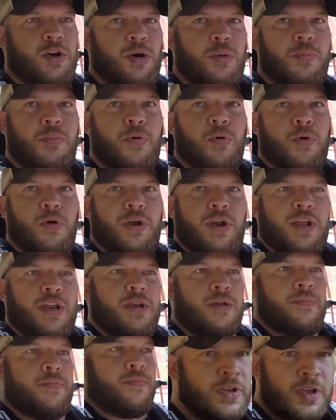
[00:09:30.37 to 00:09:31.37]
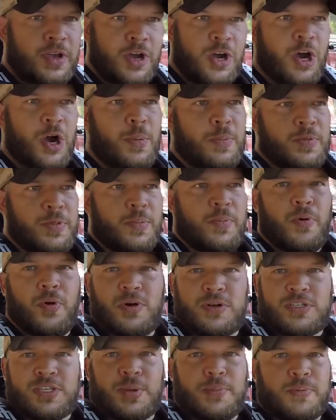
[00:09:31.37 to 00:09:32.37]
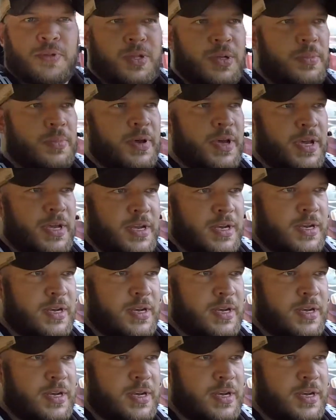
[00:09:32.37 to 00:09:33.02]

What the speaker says: porting. Open the ports up a little bit.